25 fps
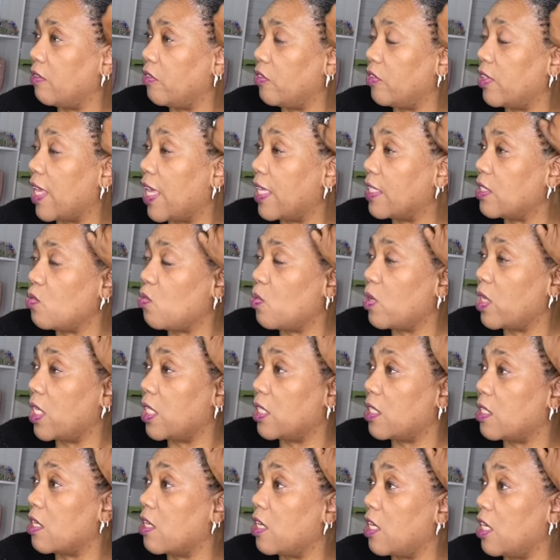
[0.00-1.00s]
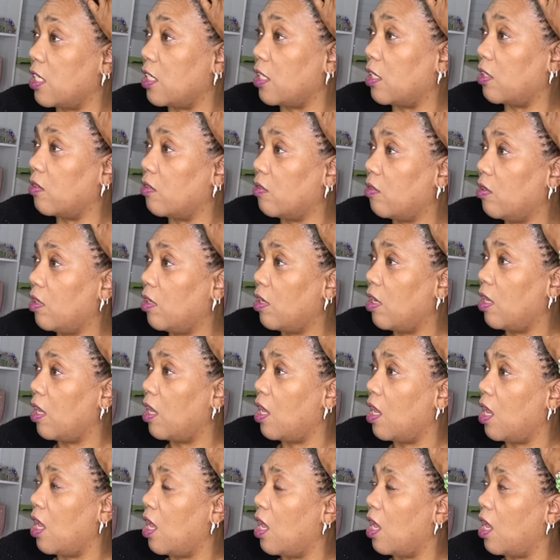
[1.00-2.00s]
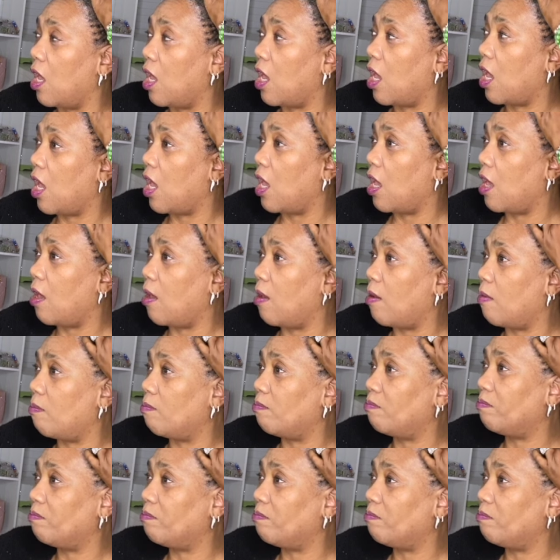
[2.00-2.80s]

that's what it's going to do. I